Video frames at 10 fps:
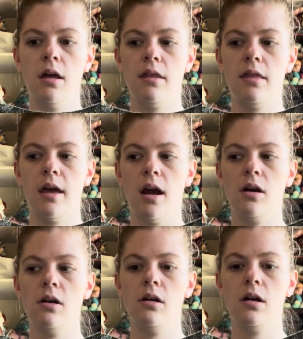
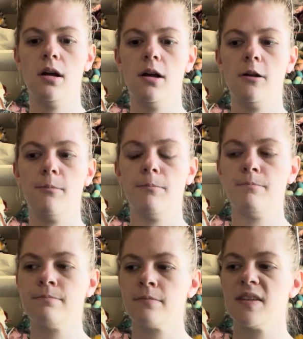their
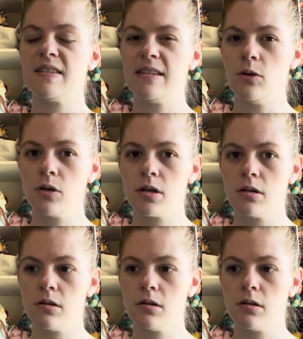silk